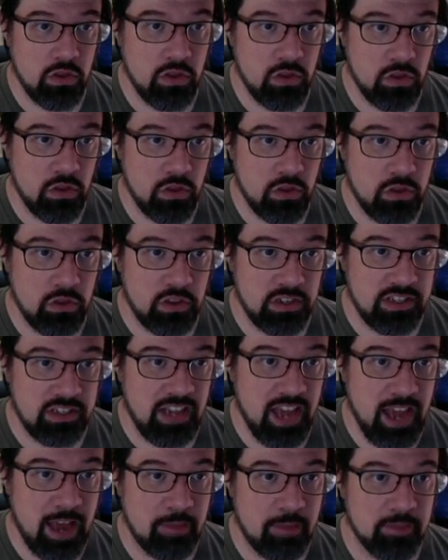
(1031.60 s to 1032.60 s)
The
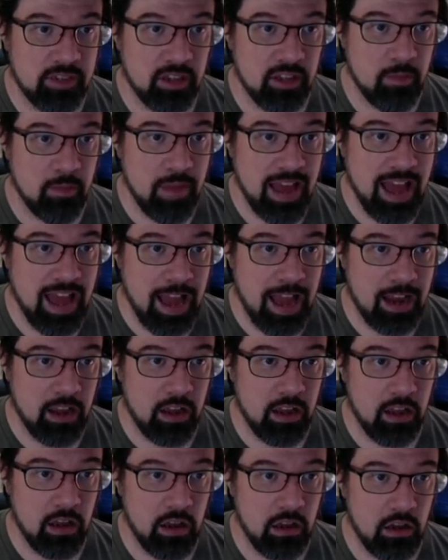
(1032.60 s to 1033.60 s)
tabs on the back
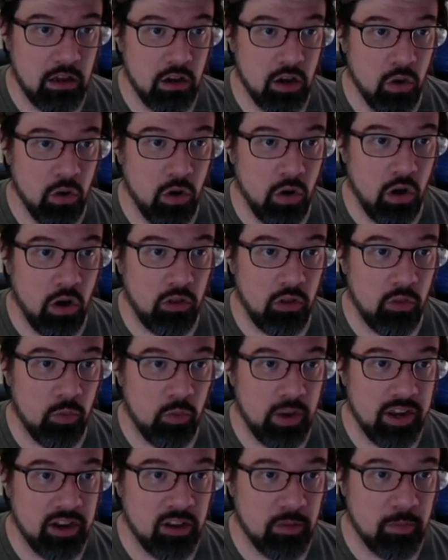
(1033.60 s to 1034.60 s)
go all the way
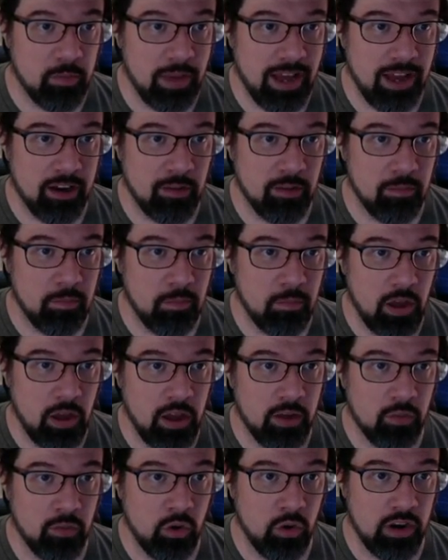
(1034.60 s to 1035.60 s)
to the bottom on
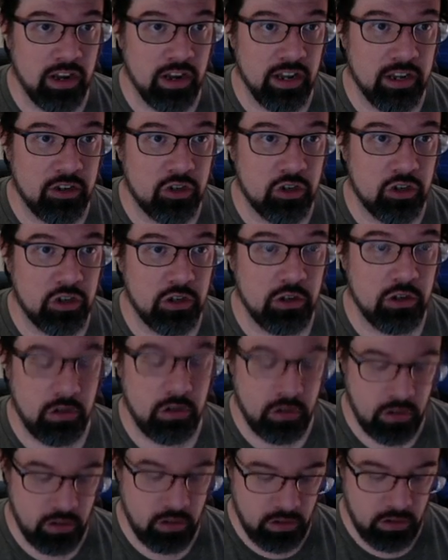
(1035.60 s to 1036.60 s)
one edge
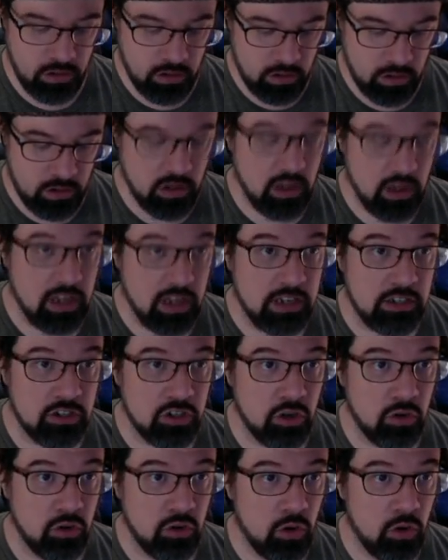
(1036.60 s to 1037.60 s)
and
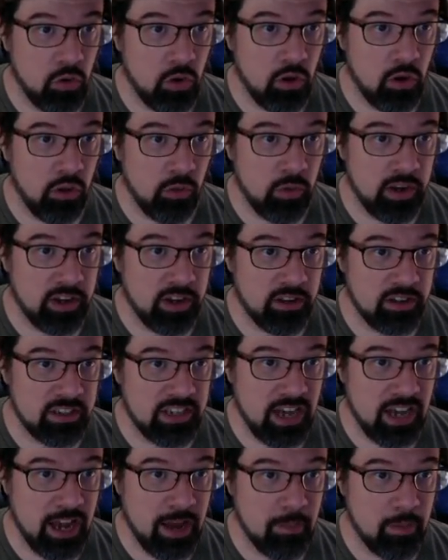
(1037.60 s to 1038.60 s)
don't go all the way to the
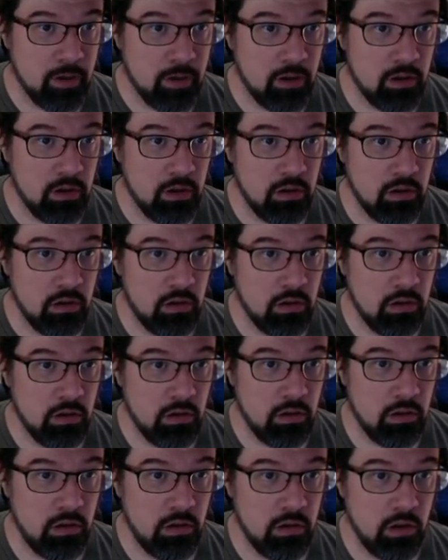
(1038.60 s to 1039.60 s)
top
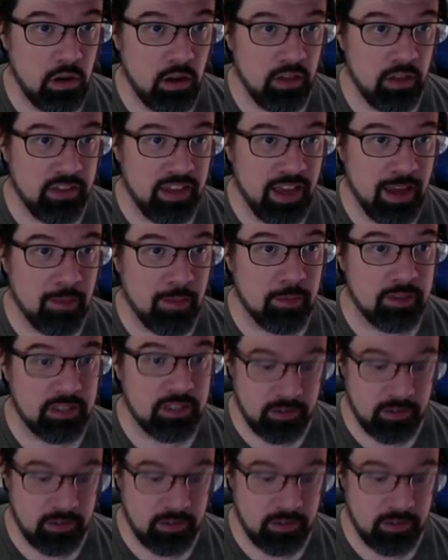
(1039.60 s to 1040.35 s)
on the opposite.